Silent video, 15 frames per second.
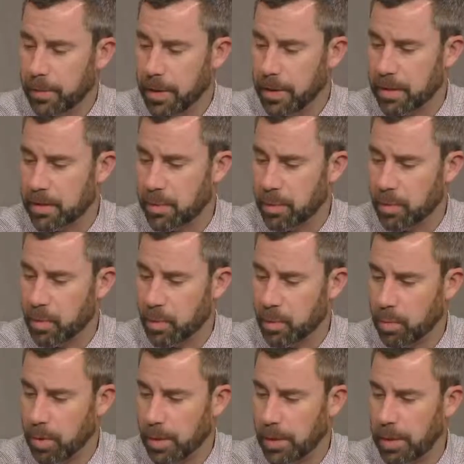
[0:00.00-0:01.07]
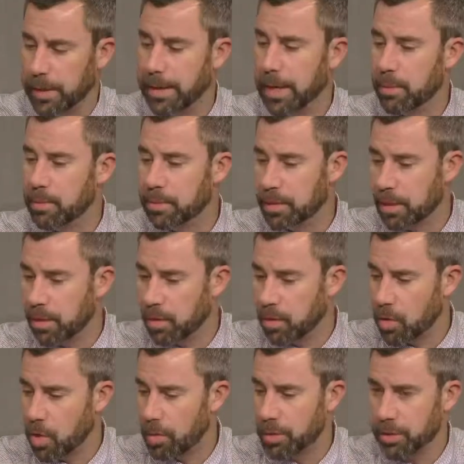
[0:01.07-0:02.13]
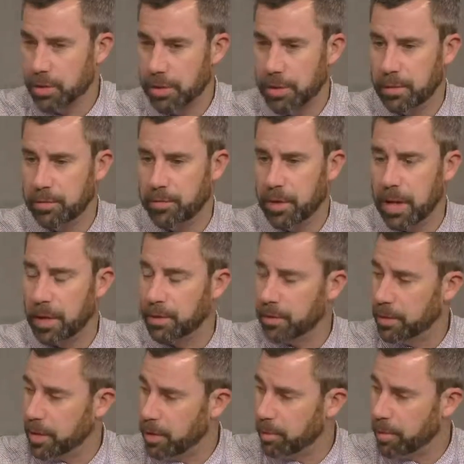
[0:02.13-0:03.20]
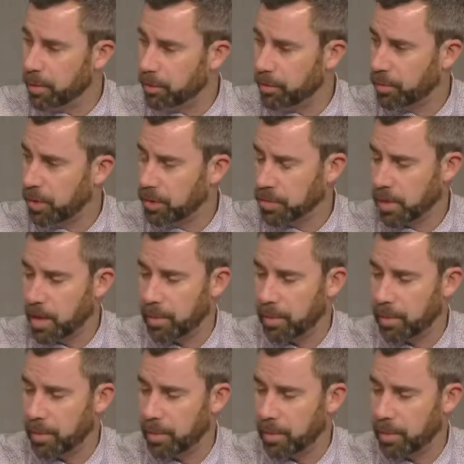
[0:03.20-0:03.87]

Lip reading: and that's something we're working again with Senator Goby. She filed another bill for us on